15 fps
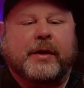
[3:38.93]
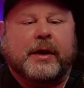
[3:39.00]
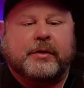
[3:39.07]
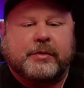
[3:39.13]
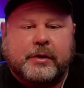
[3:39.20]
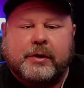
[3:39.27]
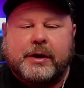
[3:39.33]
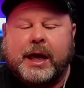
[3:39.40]

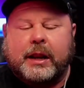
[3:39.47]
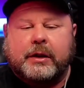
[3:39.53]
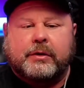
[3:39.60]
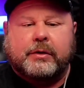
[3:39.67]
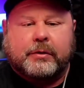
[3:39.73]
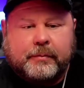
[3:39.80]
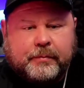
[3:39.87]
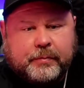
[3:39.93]
things that you got to
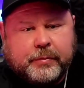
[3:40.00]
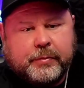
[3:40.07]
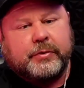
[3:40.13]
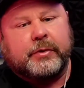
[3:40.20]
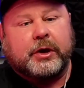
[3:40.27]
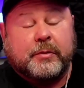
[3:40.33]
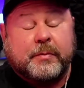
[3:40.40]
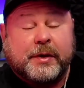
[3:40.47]
do
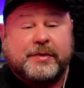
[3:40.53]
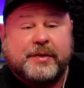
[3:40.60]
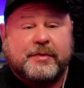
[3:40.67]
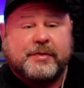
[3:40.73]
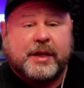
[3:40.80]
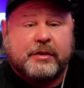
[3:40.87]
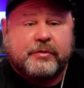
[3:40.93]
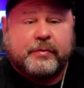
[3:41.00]
so you can be
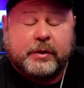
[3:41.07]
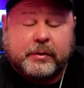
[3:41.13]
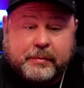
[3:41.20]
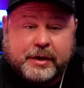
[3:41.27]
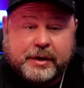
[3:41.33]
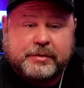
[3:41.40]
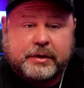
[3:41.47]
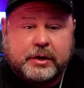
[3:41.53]
successful in
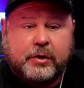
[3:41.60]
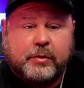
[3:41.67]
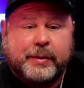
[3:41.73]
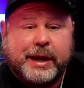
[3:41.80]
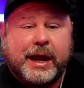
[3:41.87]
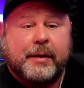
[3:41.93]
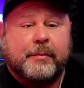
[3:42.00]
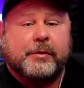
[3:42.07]
mixing Dolby
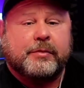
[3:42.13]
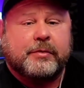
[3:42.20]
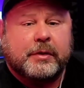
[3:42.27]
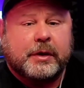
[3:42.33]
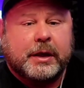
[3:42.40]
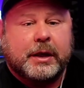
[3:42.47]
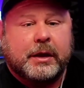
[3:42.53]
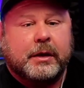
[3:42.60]
Atmos.
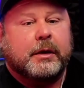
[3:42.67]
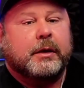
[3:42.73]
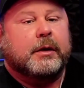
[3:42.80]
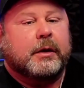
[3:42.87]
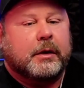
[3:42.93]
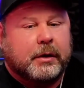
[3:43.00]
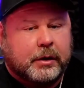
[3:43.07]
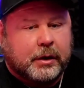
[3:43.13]

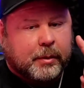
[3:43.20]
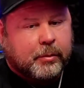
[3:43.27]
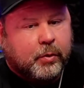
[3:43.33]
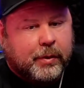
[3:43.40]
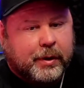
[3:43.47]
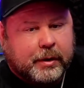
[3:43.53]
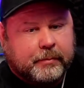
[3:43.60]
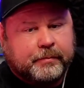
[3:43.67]
Number
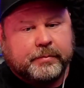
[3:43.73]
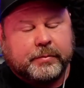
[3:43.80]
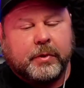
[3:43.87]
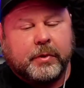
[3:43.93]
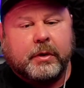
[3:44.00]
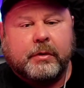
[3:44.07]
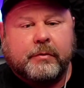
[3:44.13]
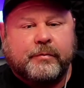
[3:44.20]
1,
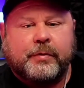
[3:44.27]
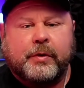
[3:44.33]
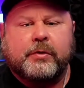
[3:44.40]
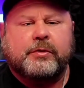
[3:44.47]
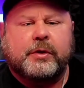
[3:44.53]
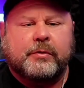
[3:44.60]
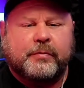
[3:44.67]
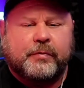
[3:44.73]

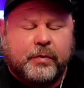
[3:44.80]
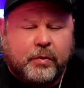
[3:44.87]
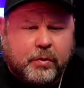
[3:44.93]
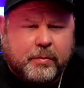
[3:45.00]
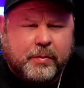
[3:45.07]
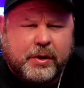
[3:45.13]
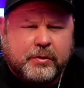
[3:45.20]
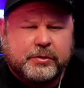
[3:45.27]
first and
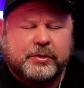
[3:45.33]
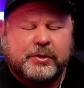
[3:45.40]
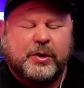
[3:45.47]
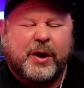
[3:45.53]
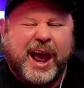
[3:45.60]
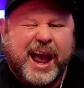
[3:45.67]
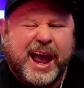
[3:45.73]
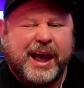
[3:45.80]
foremost, you
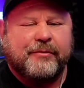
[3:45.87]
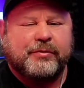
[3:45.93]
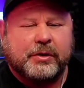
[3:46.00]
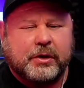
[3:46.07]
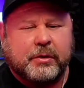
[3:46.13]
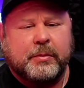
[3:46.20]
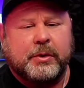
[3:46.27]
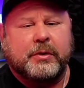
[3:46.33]
have
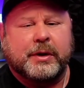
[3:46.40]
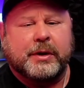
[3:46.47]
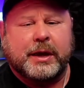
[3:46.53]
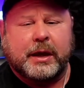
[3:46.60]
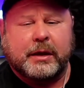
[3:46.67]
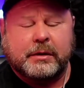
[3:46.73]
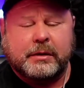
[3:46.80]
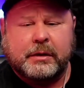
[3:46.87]
to
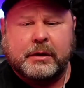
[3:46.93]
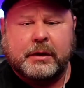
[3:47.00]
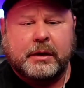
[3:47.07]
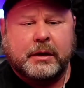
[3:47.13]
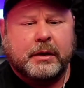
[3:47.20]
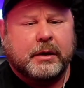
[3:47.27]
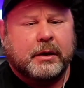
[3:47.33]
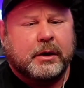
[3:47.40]
communicate.
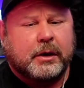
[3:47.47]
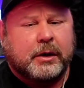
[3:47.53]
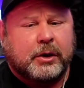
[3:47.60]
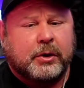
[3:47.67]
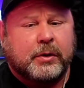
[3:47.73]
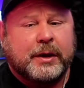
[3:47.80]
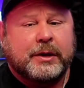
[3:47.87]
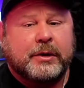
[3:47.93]

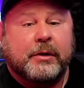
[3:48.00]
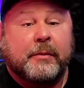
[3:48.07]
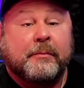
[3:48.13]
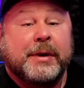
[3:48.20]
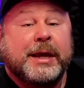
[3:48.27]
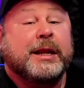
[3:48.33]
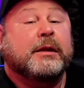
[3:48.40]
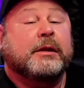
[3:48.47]
You need to
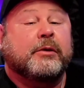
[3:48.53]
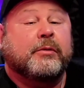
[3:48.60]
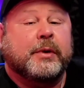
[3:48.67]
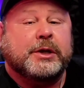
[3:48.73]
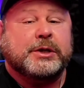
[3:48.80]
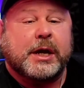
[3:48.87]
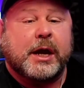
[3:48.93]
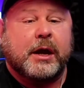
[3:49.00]
immediately
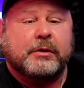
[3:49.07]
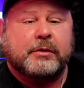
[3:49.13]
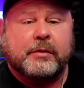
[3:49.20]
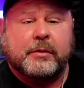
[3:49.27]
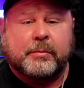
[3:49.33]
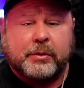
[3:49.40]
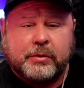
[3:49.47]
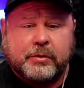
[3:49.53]
reach out to
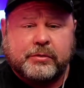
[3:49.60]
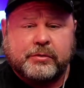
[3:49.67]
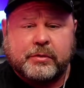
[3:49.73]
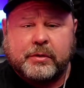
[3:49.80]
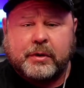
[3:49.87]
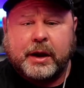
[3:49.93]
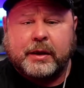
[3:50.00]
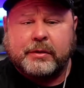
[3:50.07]
the
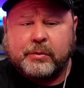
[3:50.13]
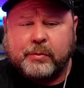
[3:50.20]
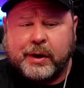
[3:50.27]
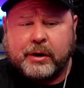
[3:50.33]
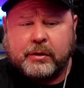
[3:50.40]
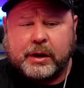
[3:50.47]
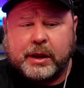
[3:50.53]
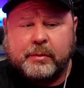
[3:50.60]
producer and the
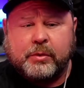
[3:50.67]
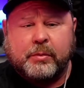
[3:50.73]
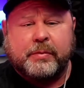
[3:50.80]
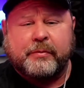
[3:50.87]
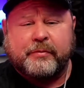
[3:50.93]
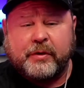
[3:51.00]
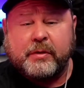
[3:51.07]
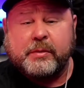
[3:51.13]
record label,
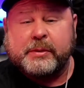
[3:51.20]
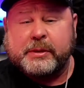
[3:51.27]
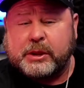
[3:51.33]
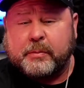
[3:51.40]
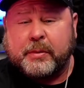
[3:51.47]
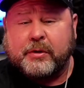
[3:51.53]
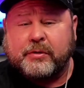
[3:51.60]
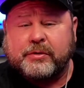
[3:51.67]
preferably
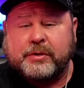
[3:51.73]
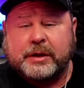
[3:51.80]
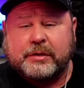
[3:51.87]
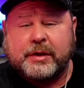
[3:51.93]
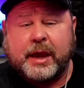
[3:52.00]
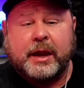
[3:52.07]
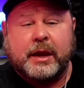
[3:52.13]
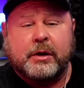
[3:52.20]
the person
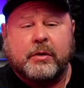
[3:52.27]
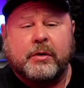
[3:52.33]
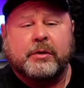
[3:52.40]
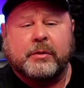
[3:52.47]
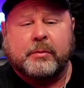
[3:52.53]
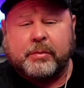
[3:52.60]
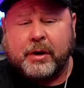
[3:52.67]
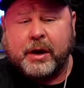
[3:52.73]
that's A&R
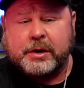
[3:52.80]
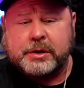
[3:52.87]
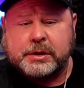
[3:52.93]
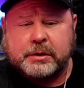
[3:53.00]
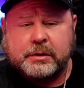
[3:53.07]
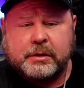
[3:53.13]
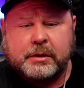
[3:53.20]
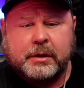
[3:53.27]
in the project,